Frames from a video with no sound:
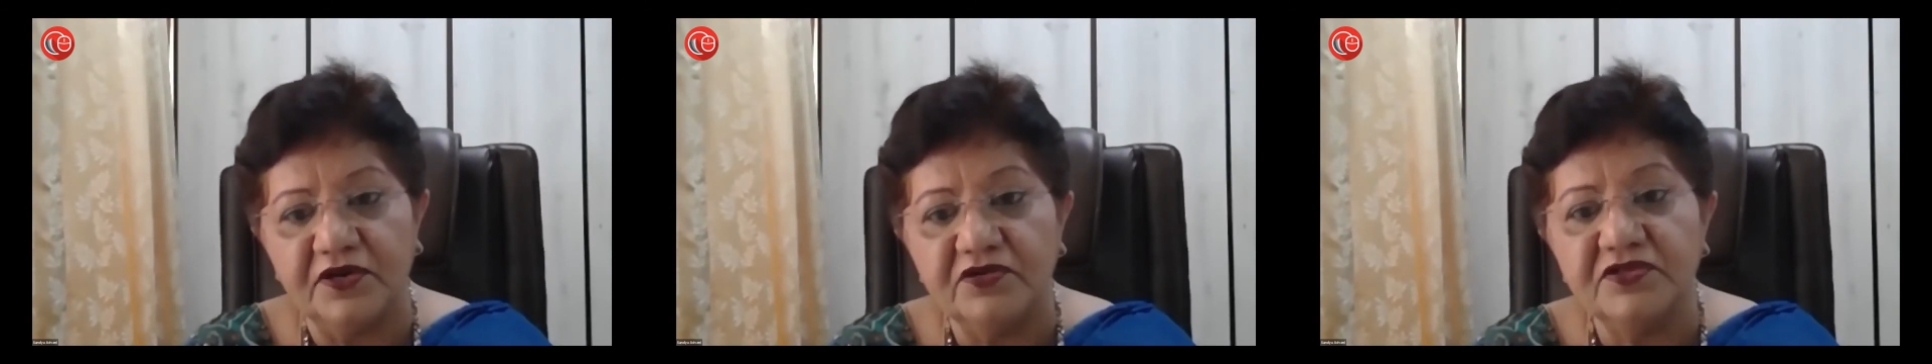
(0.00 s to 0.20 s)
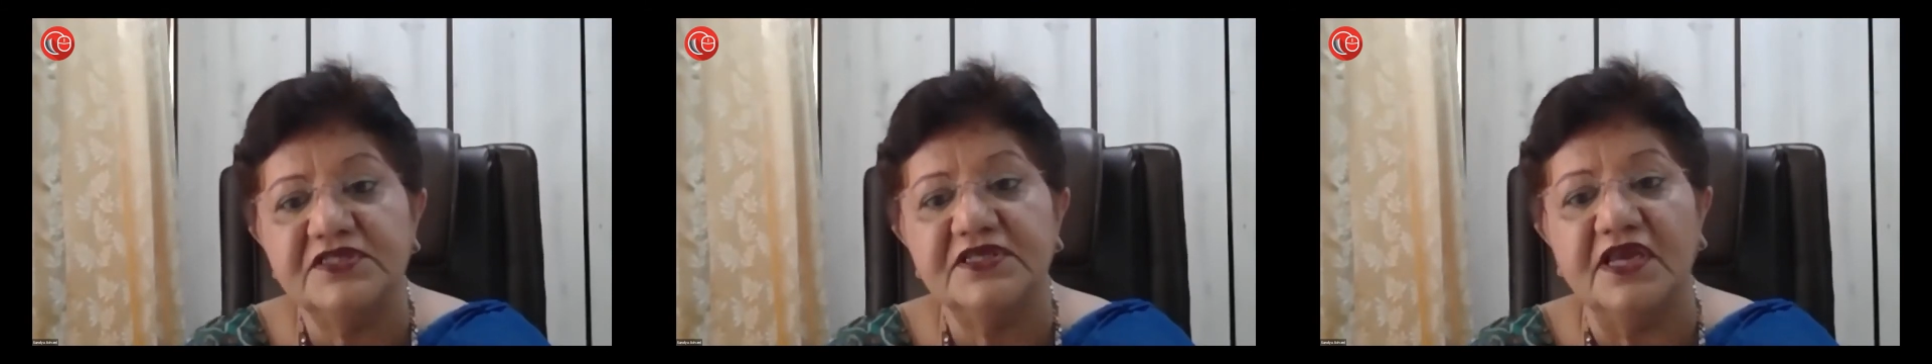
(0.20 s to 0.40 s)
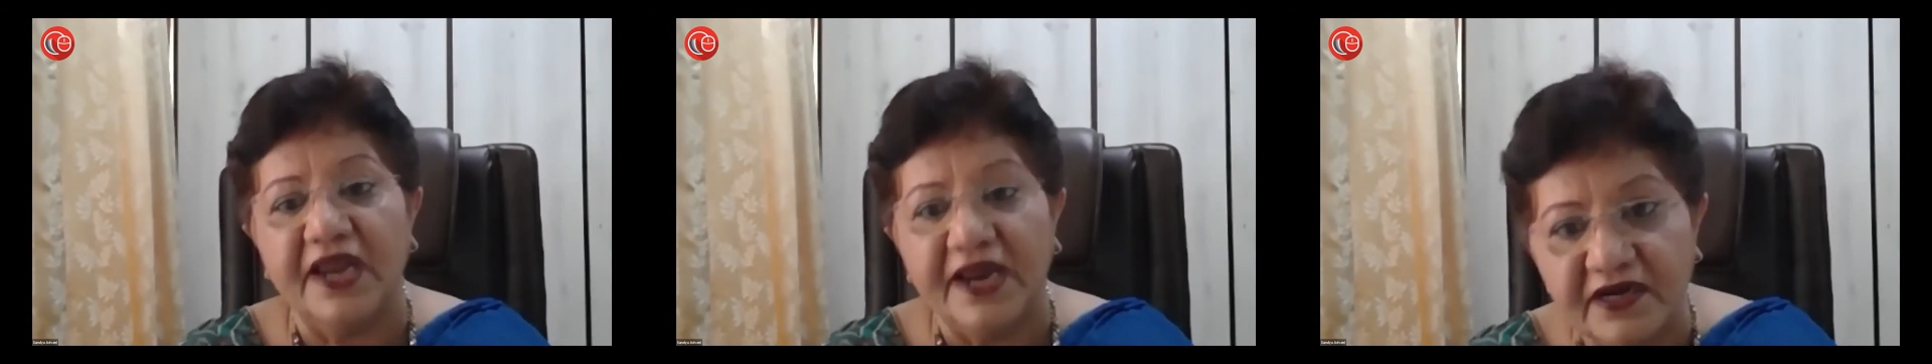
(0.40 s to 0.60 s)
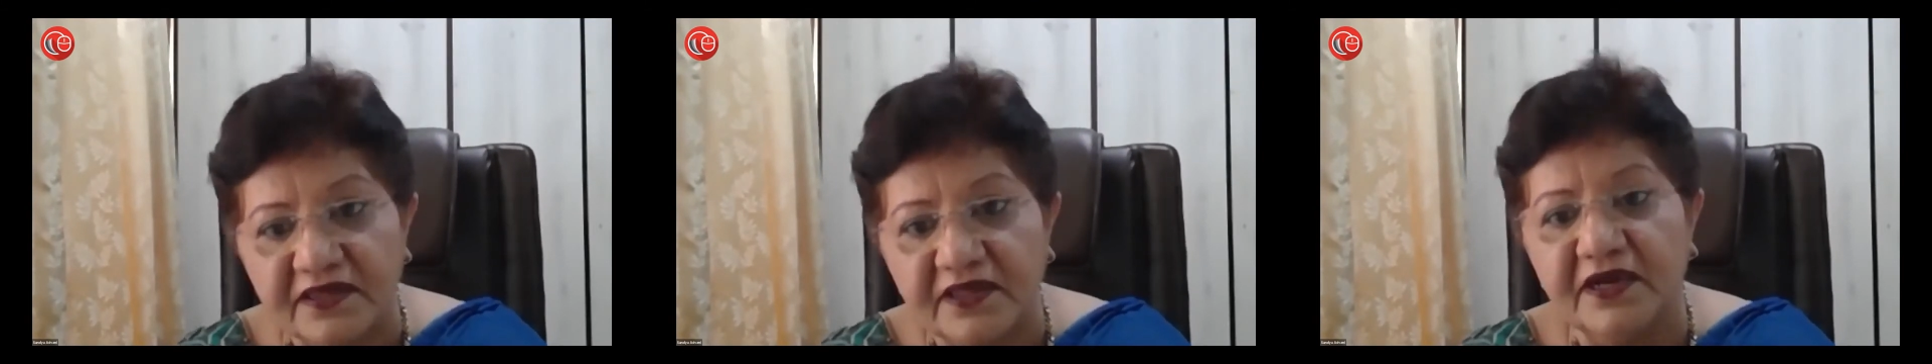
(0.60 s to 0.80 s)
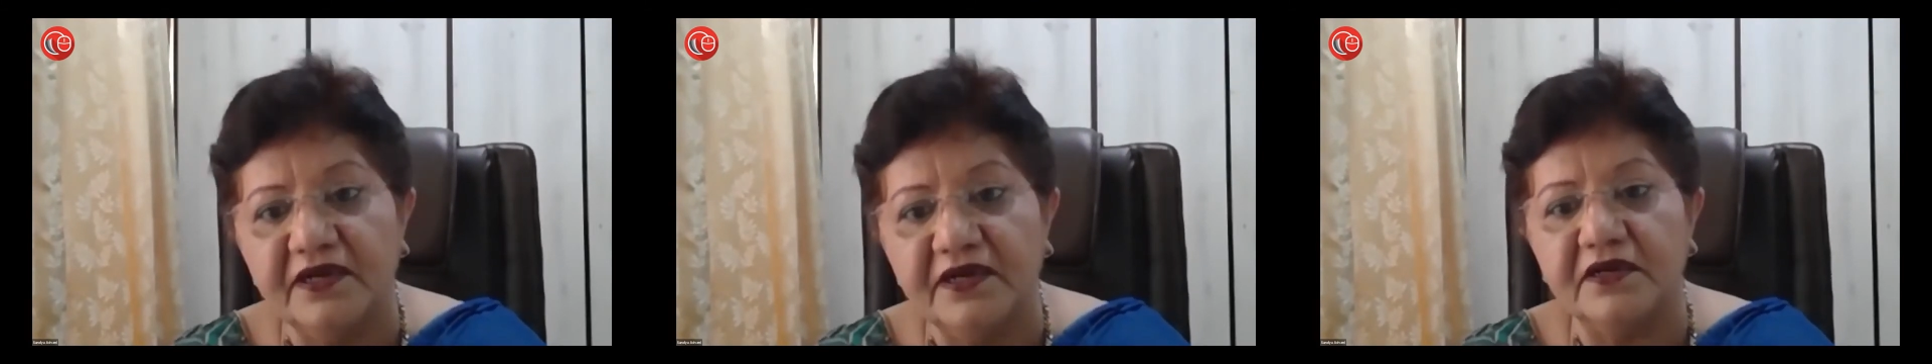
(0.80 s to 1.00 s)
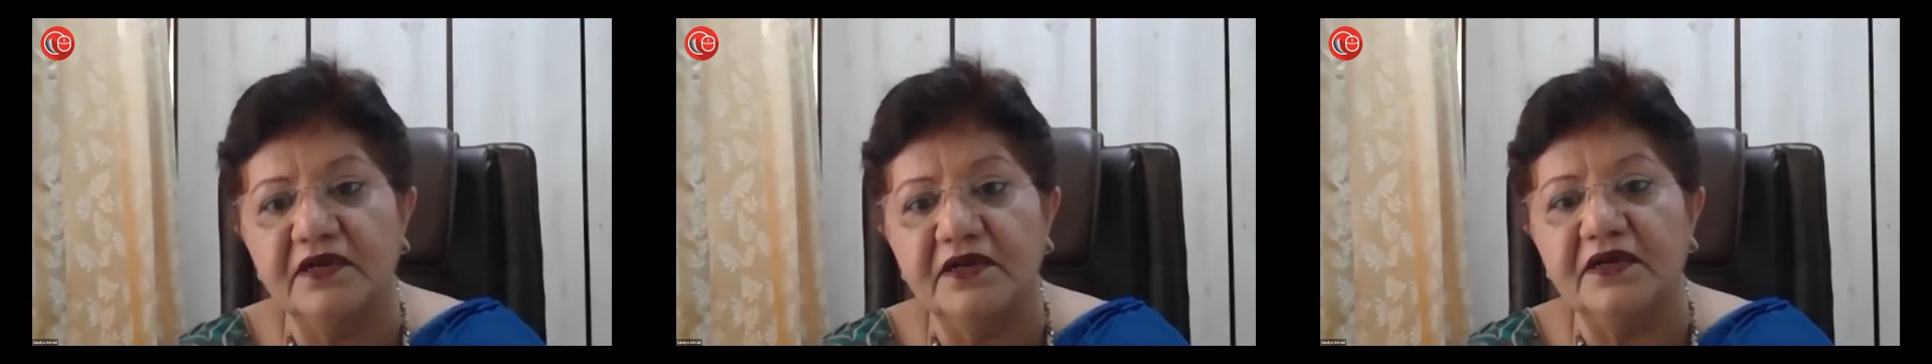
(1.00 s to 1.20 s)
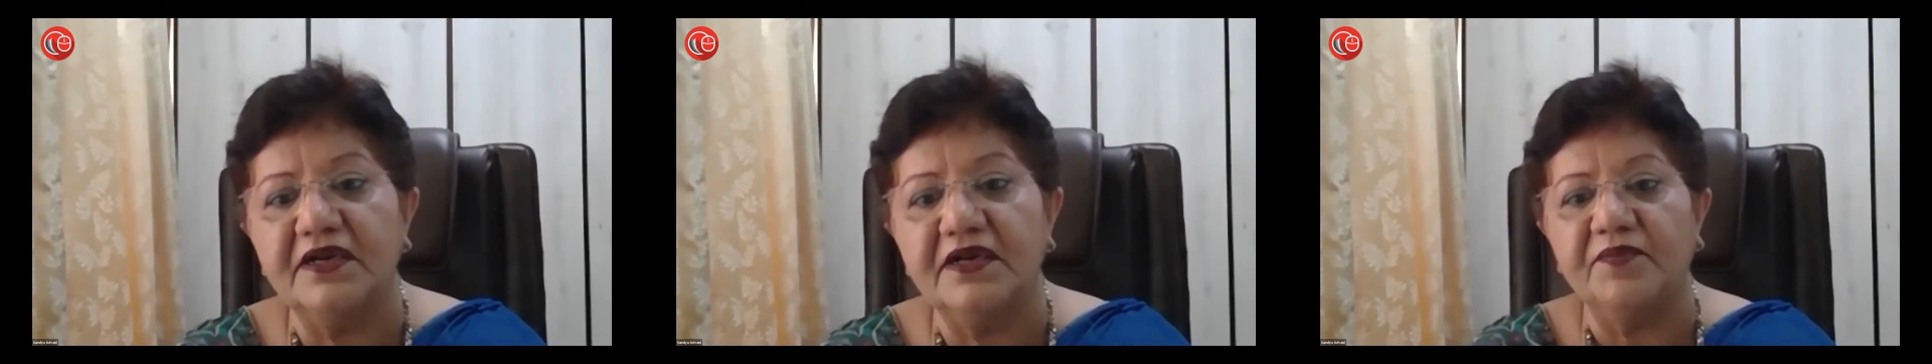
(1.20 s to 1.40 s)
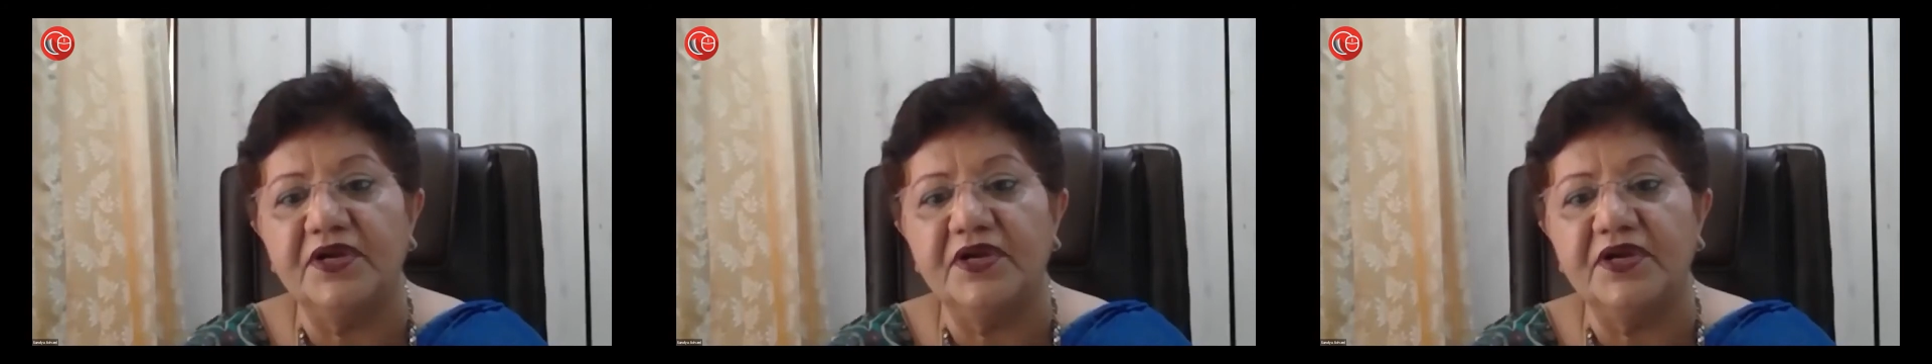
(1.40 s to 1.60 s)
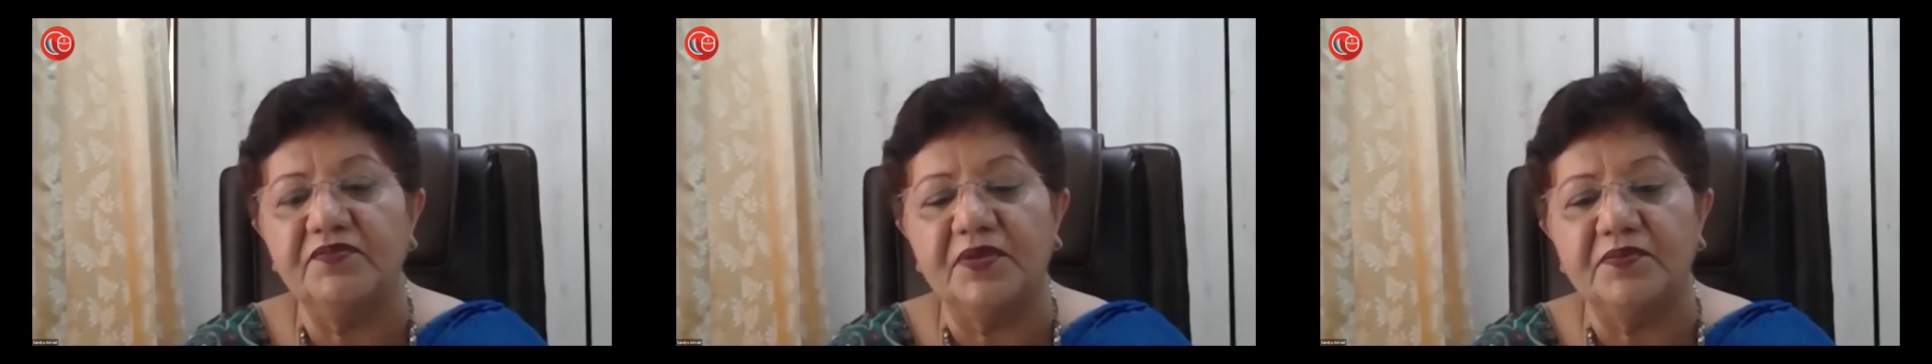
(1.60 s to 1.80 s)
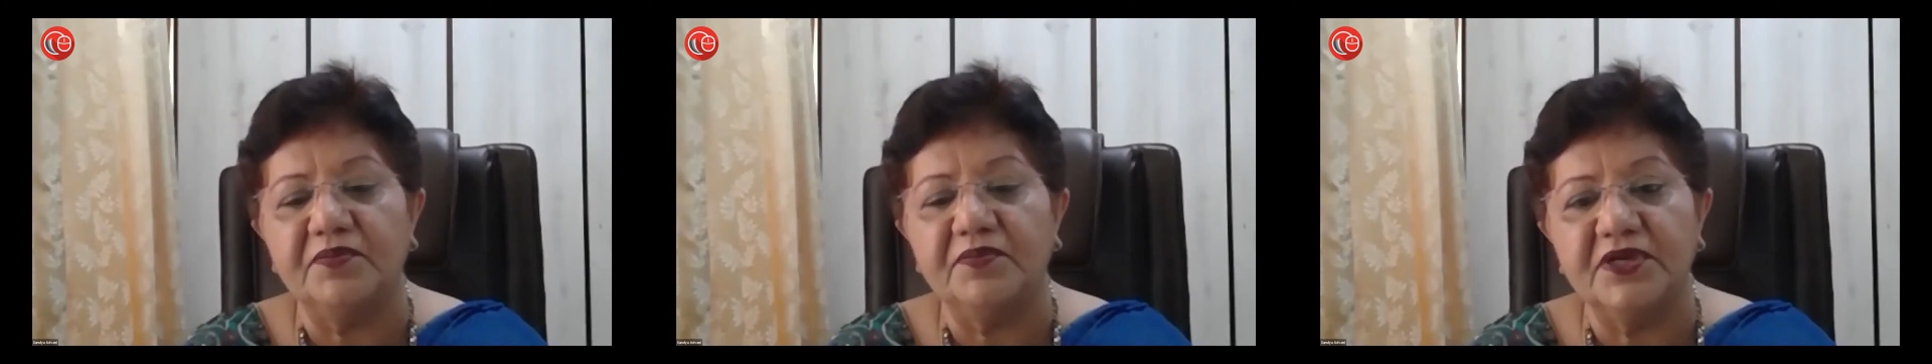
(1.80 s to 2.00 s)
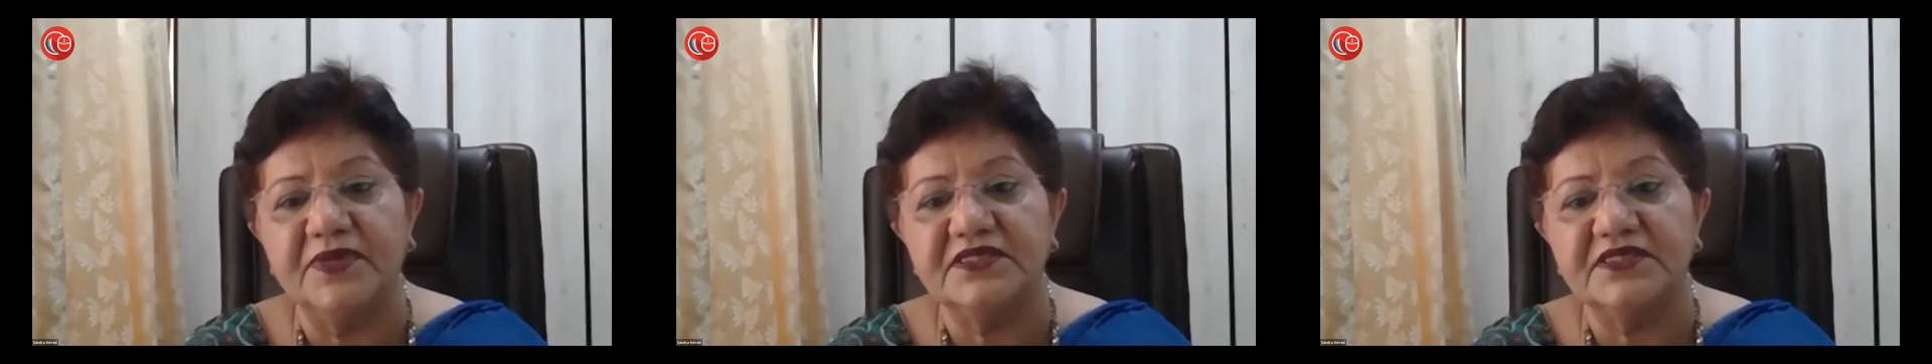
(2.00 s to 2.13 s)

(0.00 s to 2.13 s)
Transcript: when you select the internal committee members.